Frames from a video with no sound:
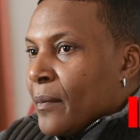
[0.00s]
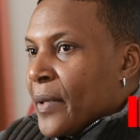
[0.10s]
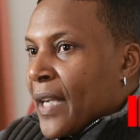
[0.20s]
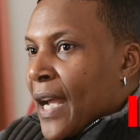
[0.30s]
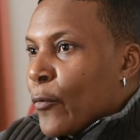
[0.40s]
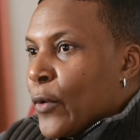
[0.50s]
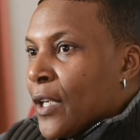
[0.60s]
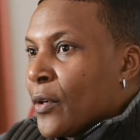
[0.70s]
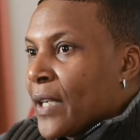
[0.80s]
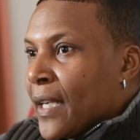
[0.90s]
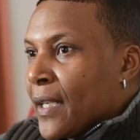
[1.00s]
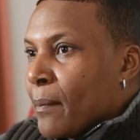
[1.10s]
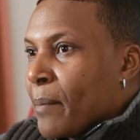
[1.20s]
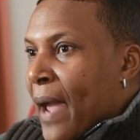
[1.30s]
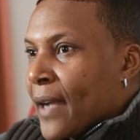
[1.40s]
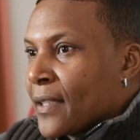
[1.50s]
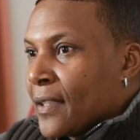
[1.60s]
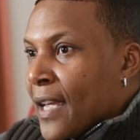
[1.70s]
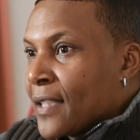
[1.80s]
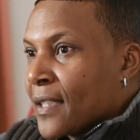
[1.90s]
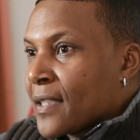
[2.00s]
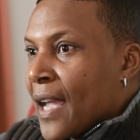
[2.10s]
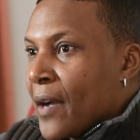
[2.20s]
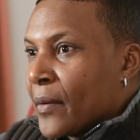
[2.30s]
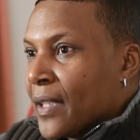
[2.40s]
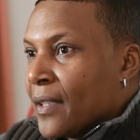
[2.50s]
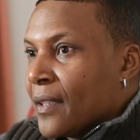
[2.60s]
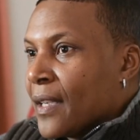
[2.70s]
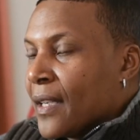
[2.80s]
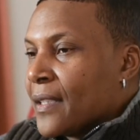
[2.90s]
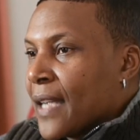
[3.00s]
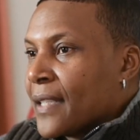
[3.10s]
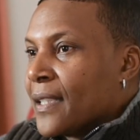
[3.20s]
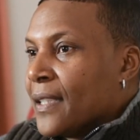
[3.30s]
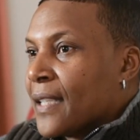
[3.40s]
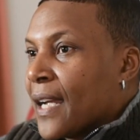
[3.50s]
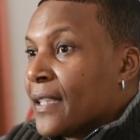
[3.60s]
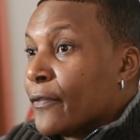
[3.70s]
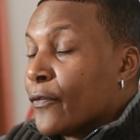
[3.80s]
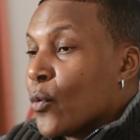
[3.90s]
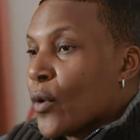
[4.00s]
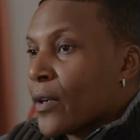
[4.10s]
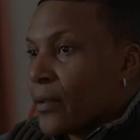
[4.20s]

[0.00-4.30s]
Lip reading: but I relocated back to Essex County in 1994.